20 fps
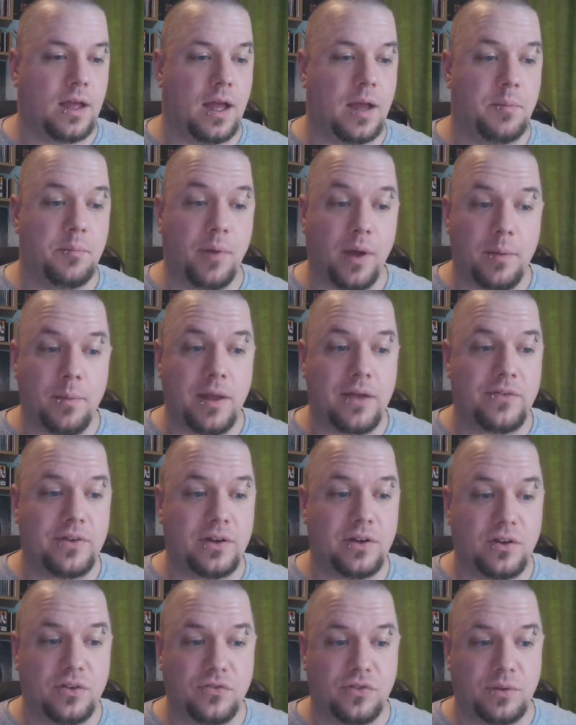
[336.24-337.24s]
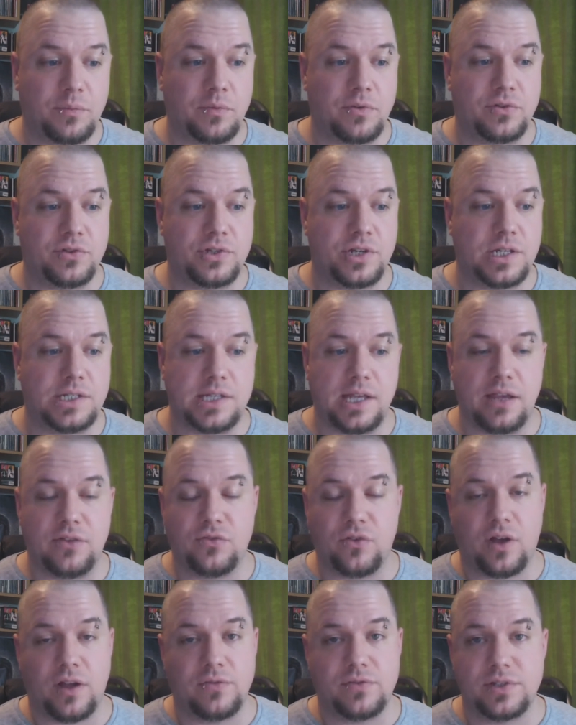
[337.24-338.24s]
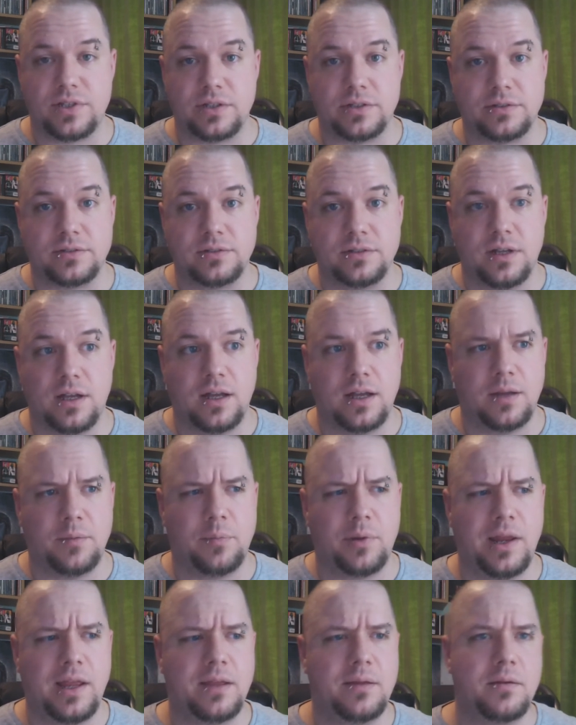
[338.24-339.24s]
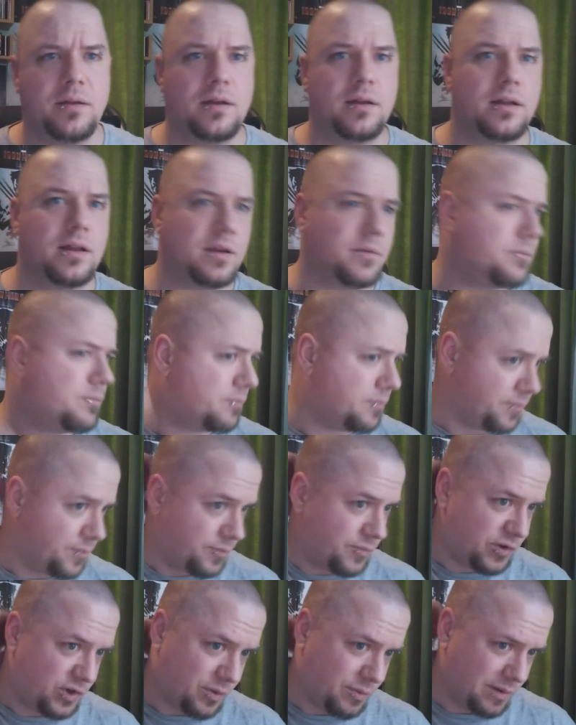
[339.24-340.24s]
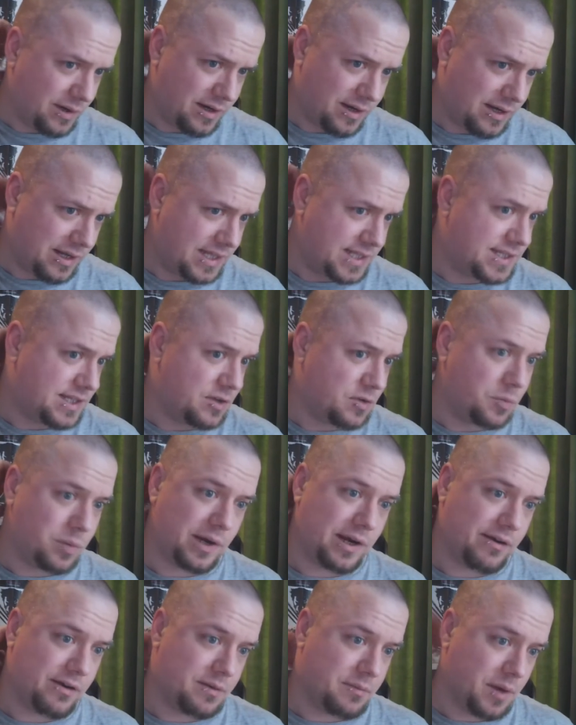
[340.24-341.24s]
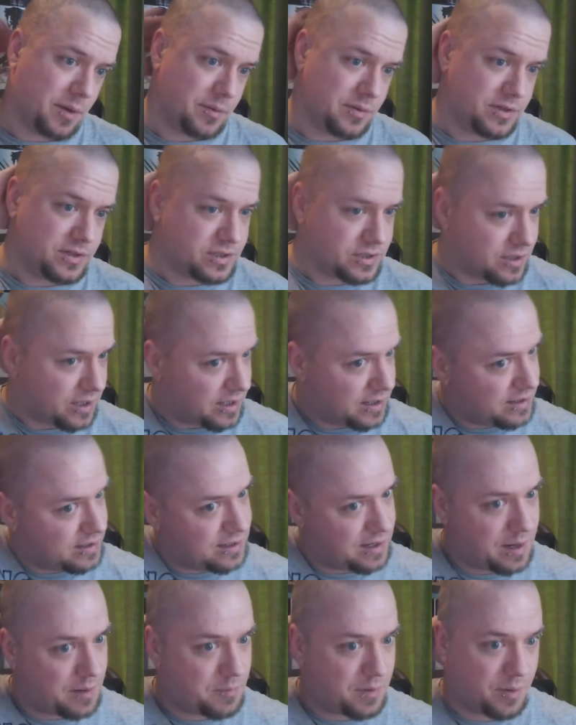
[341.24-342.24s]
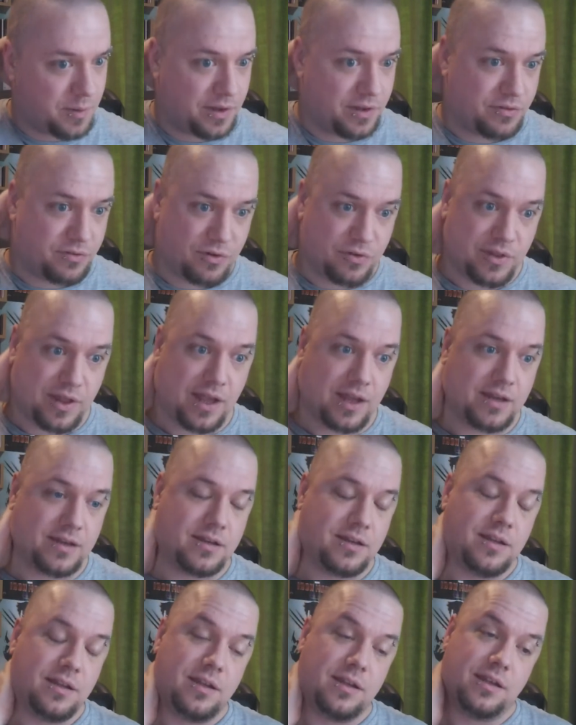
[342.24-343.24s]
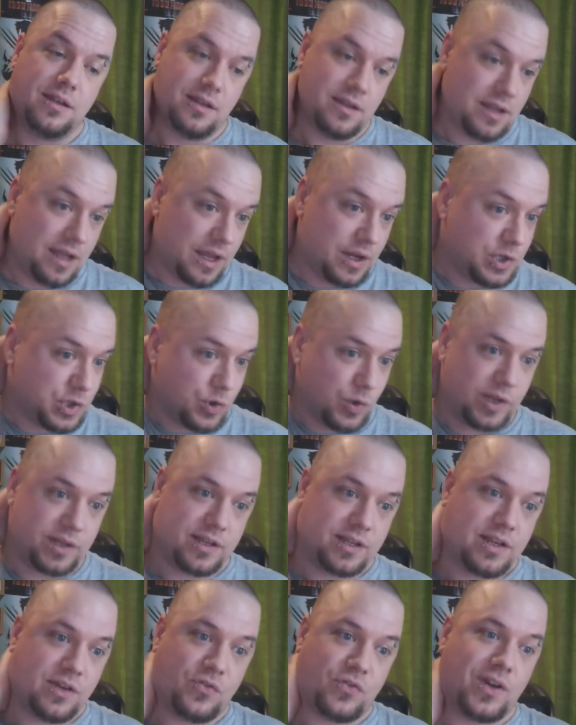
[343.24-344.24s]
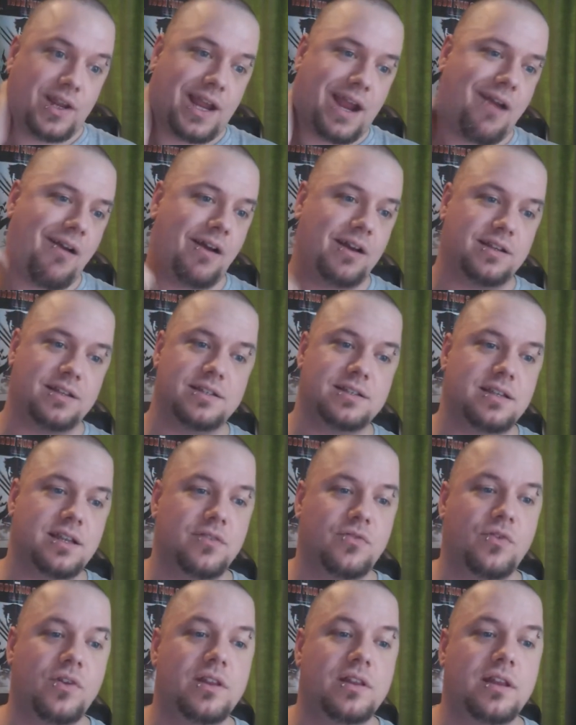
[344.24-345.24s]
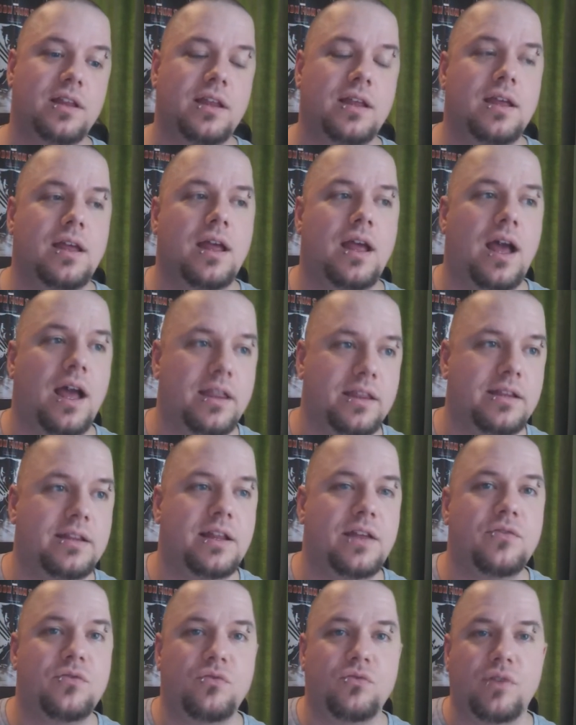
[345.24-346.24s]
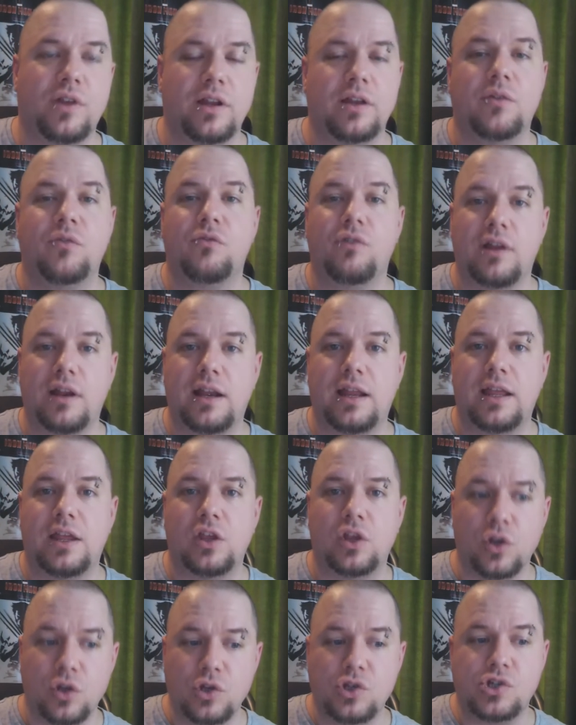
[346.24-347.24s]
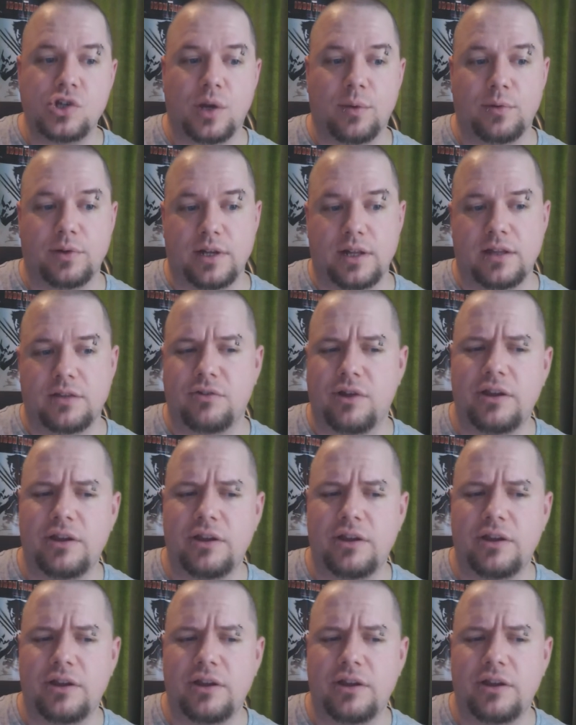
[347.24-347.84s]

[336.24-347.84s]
But I'm having a lot of fun with GTA 5 still, playing predominantly single player at the moment, just kind of getting my way through that and enjoying the different characters. I think they've done a really good job on it.